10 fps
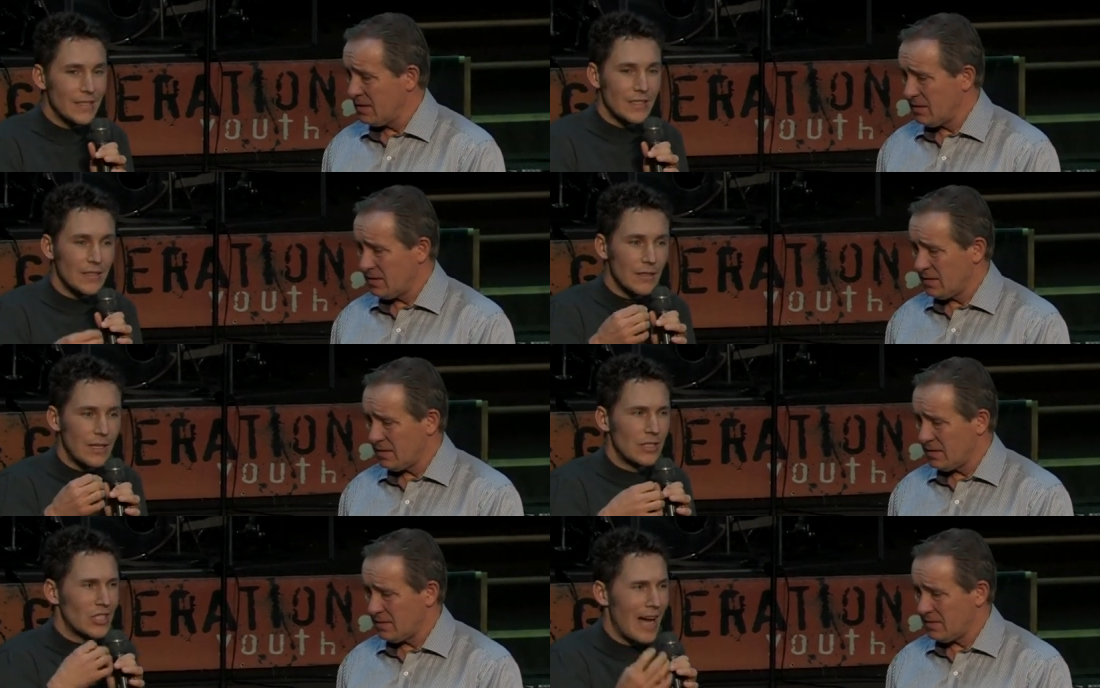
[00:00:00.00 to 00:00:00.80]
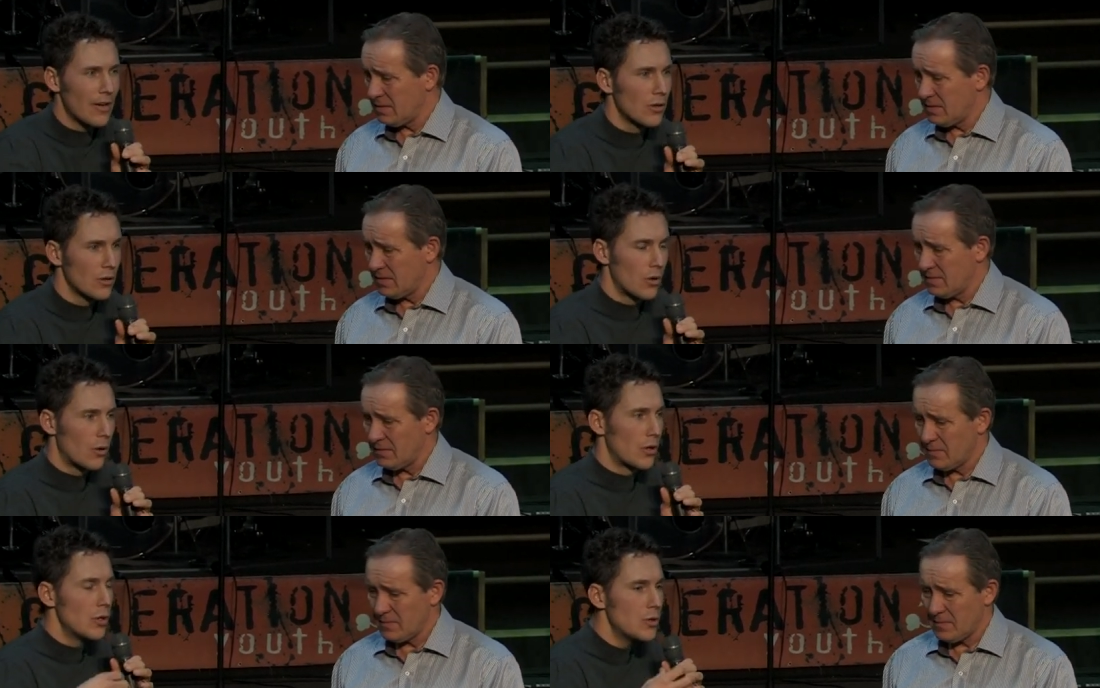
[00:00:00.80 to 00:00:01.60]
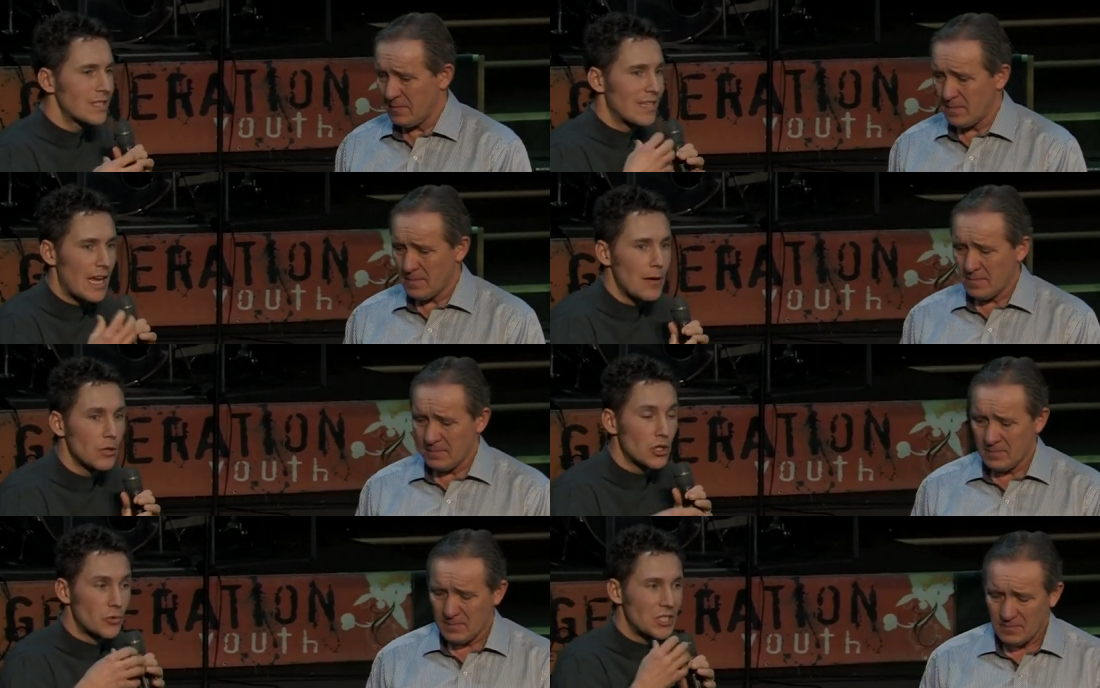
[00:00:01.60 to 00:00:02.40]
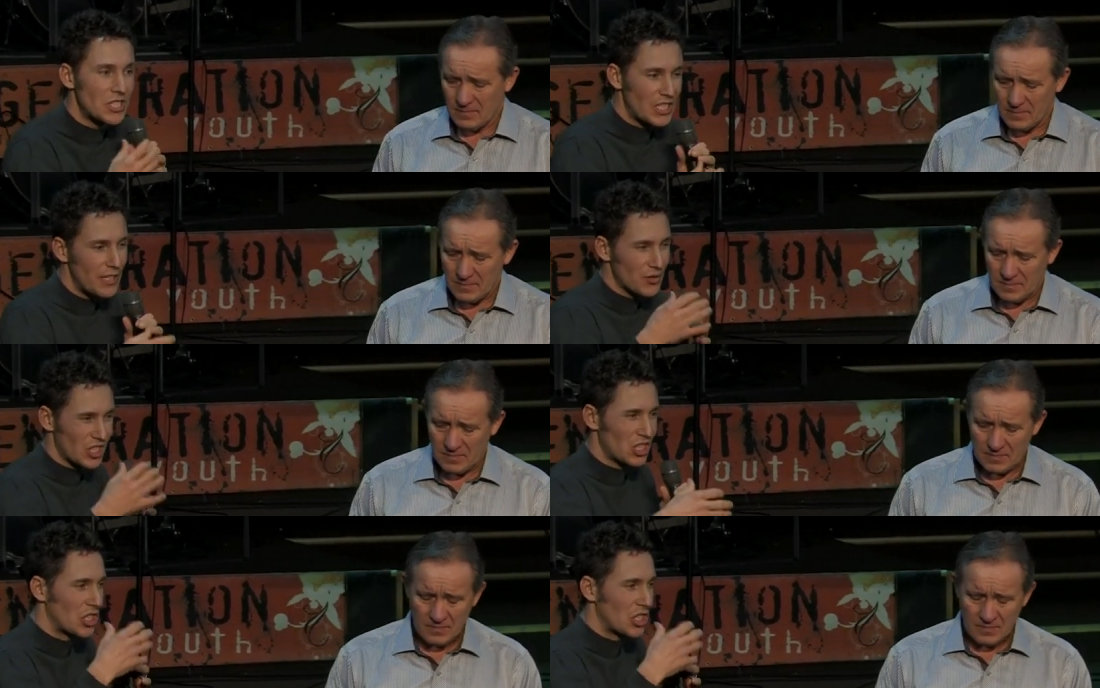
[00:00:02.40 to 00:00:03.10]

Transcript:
Speaker 1: in, entitled or who is able to receive such